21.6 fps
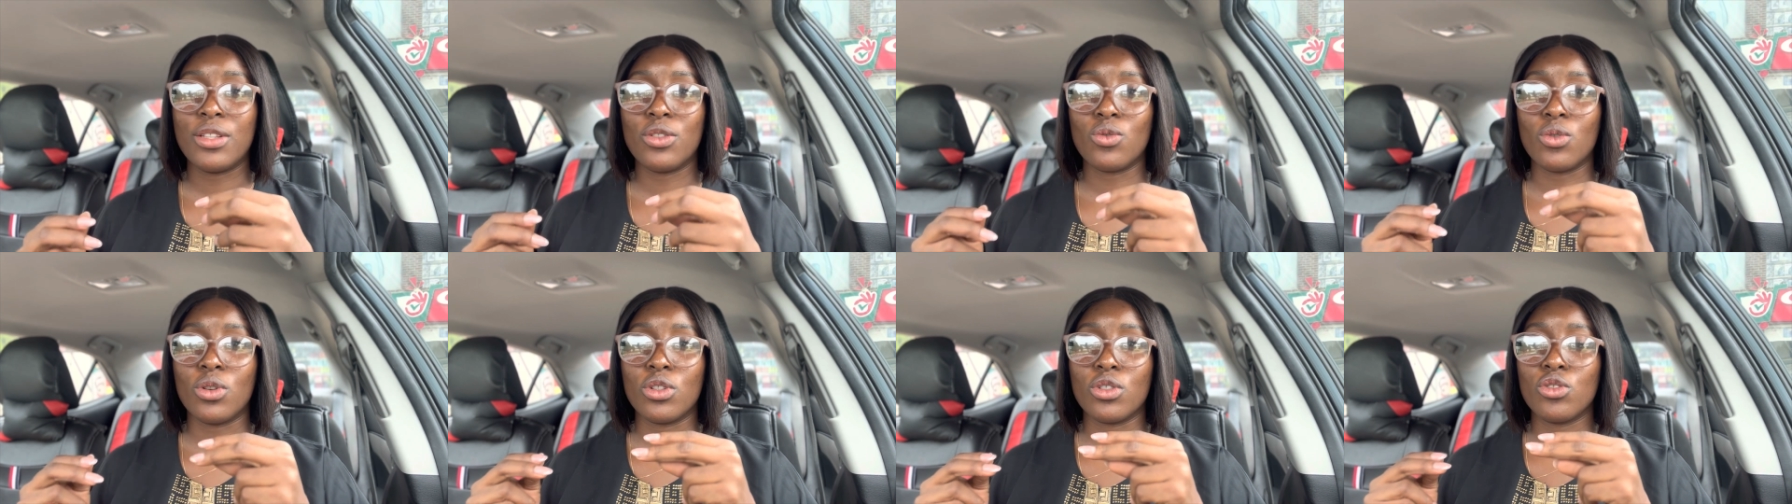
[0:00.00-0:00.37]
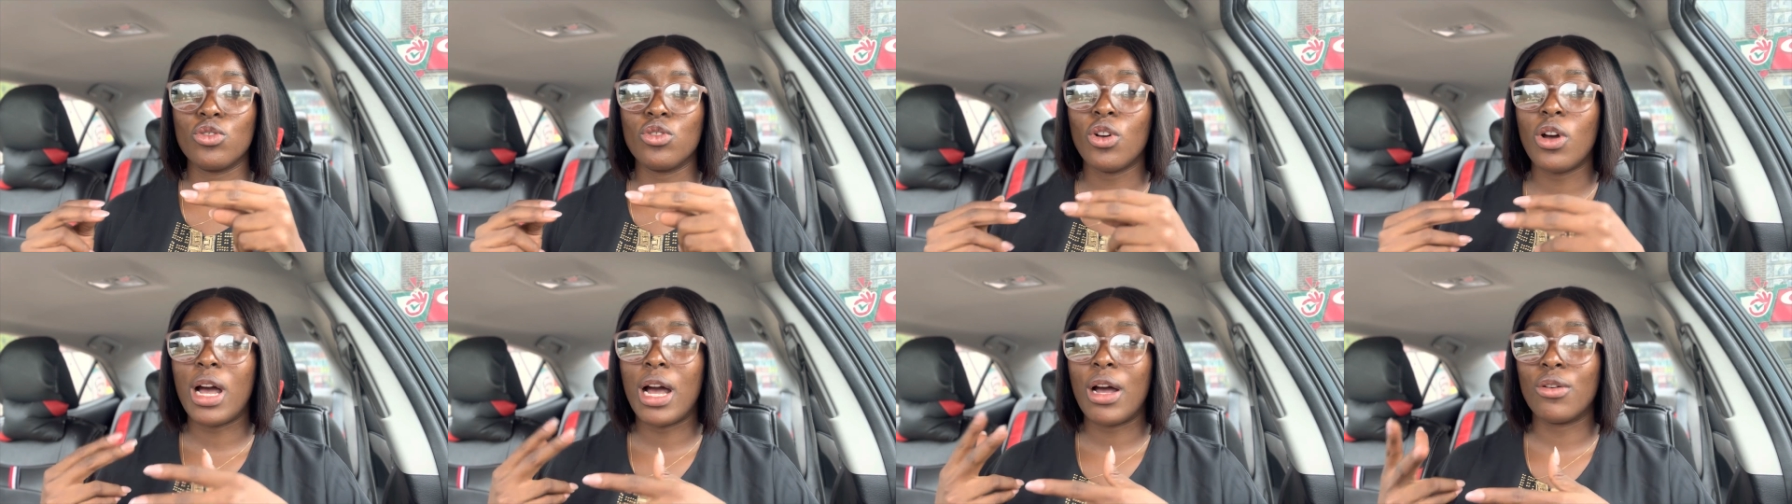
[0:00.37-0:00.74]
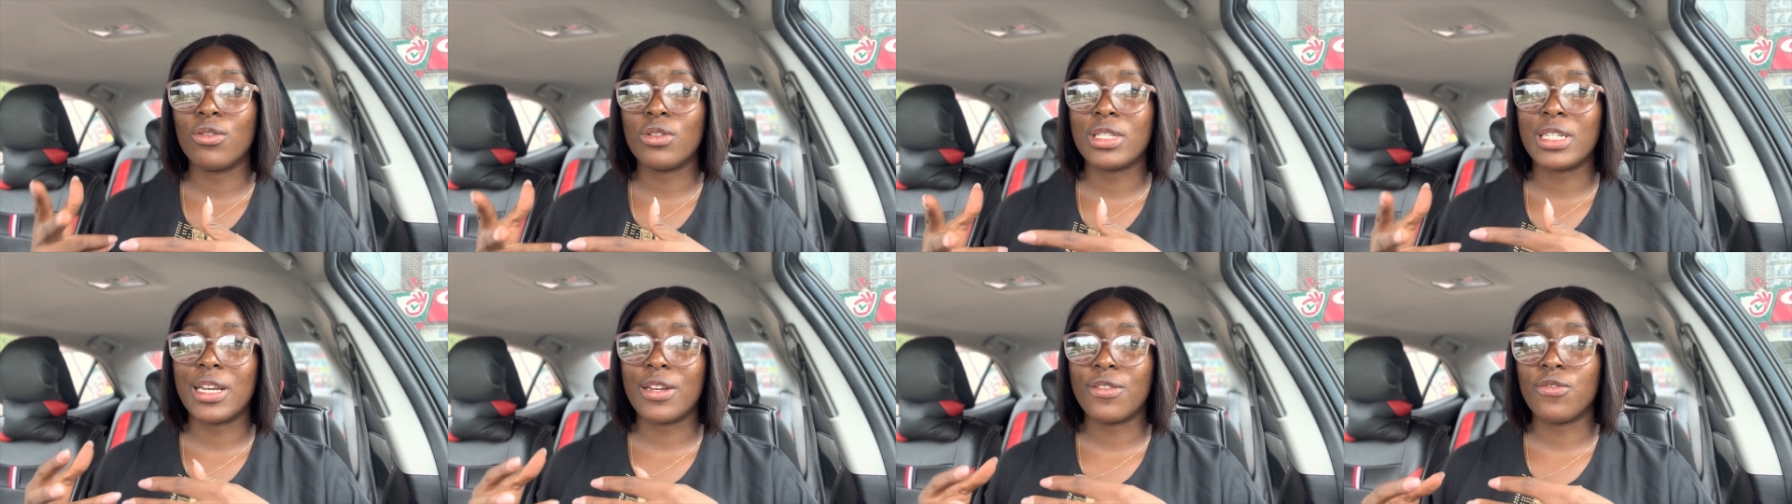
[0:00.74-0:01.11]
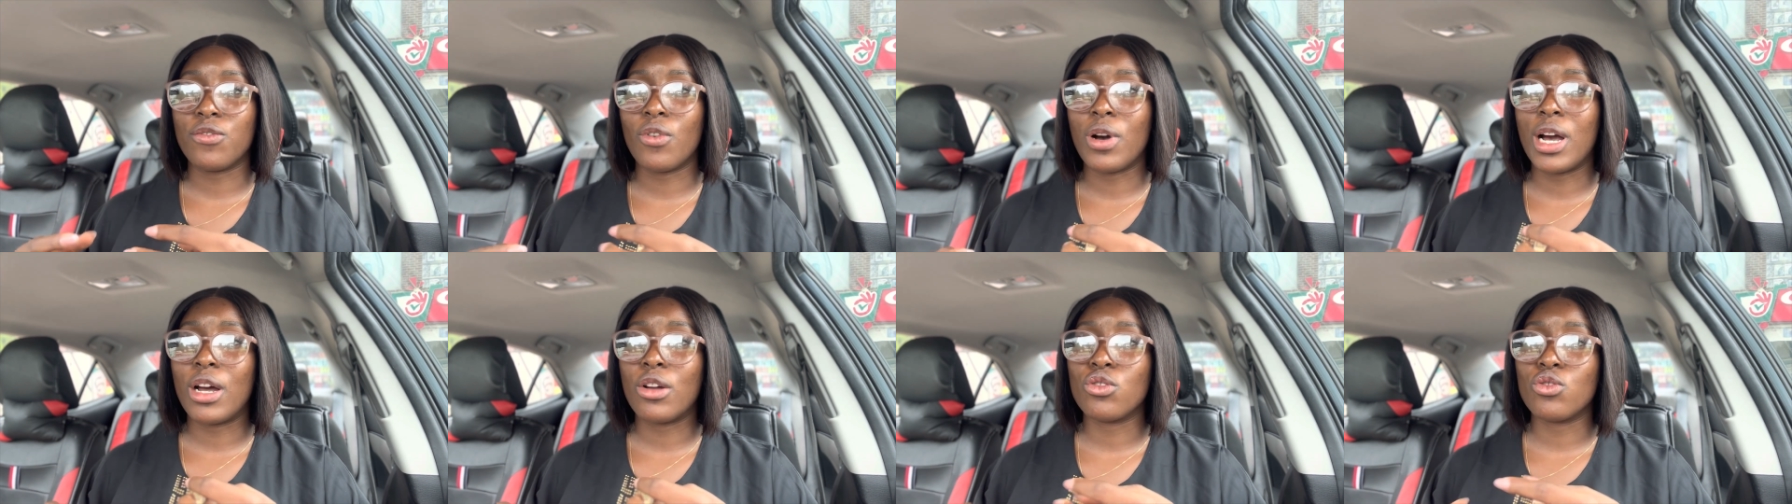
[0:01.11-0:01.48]
It was not outside
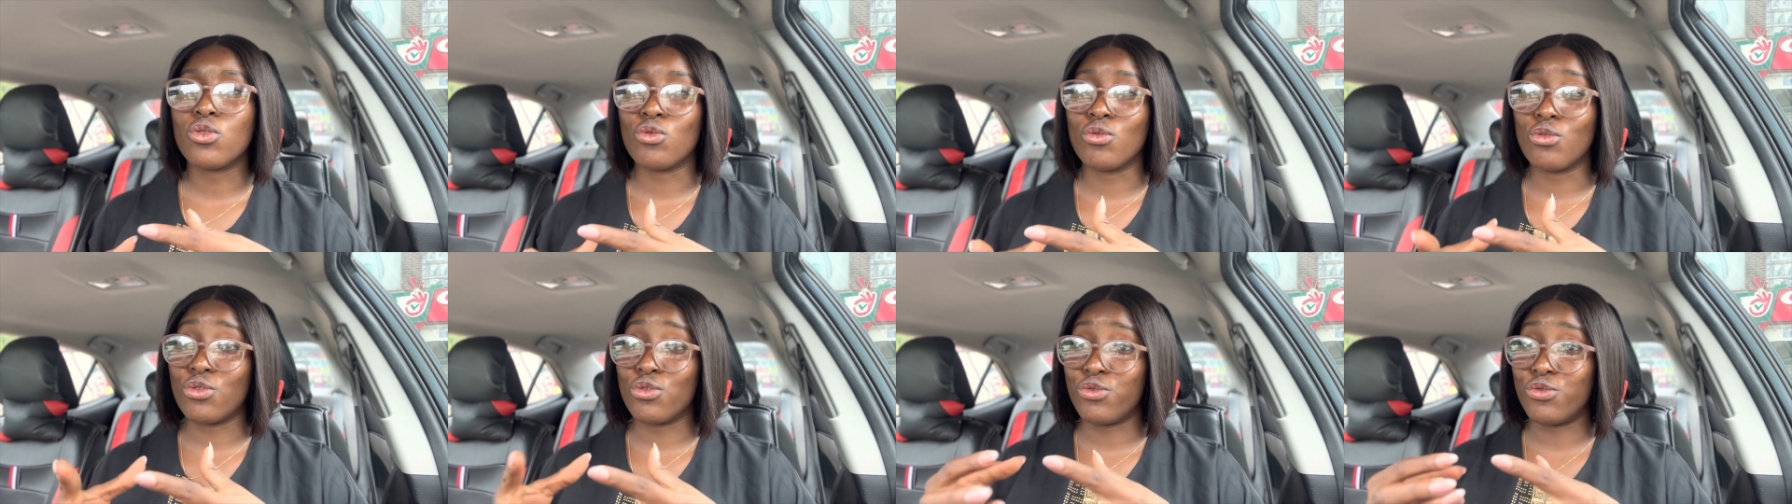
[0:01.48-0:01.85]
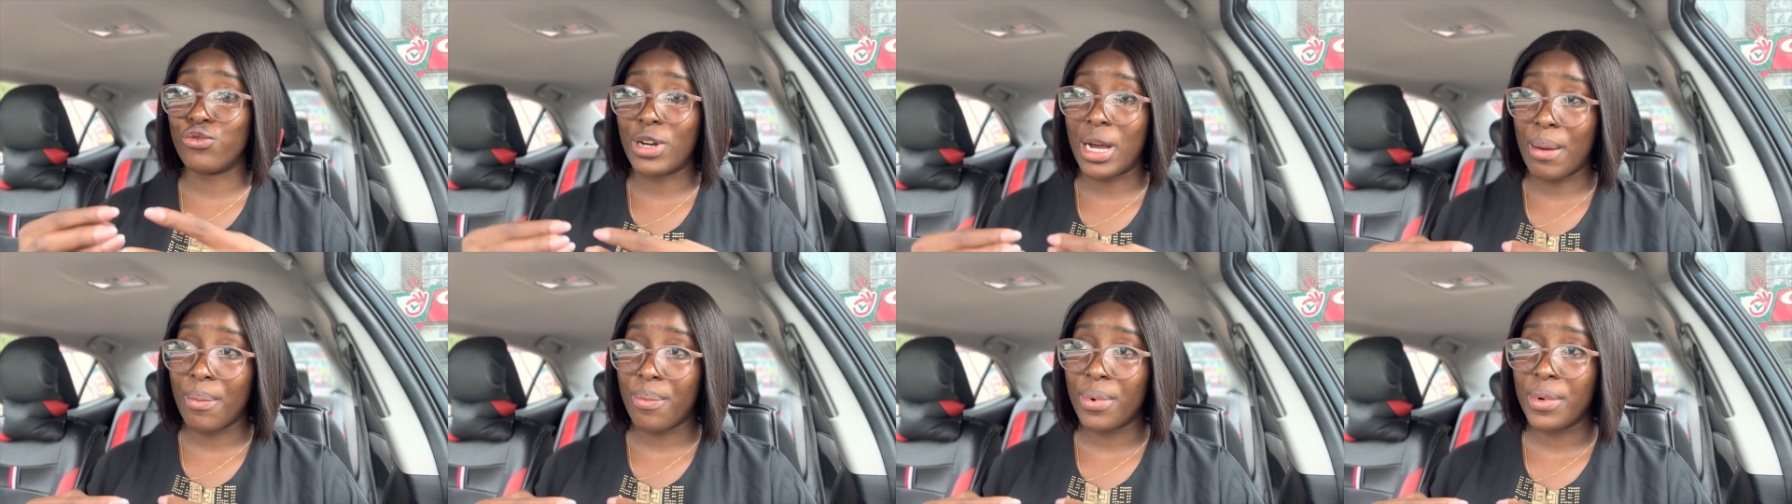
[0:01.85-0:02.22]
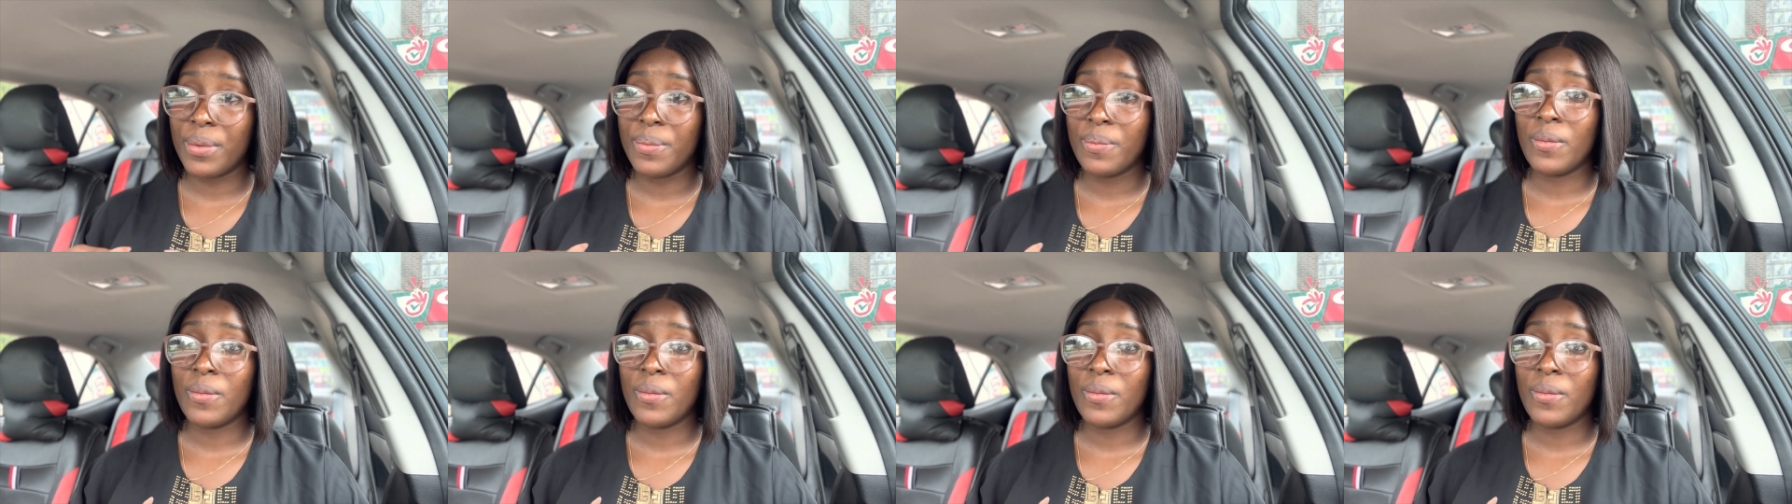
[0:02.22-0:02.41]
for her to grab